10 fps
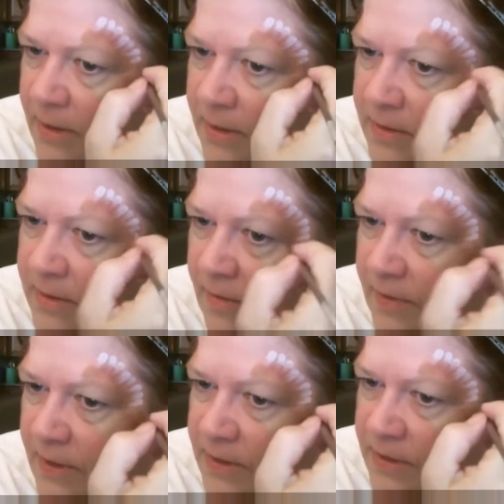So if it
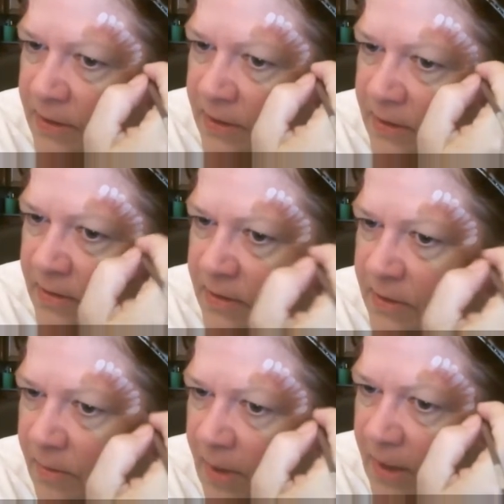is too
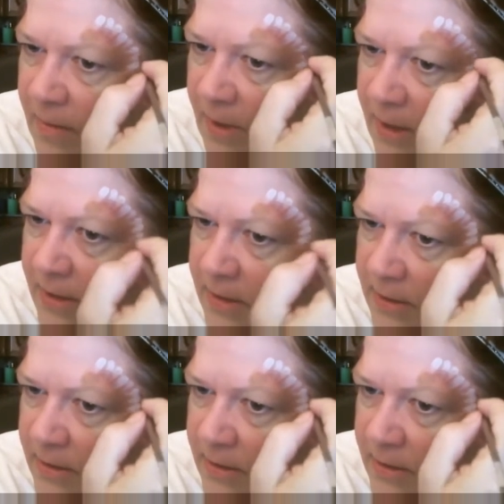wet, you might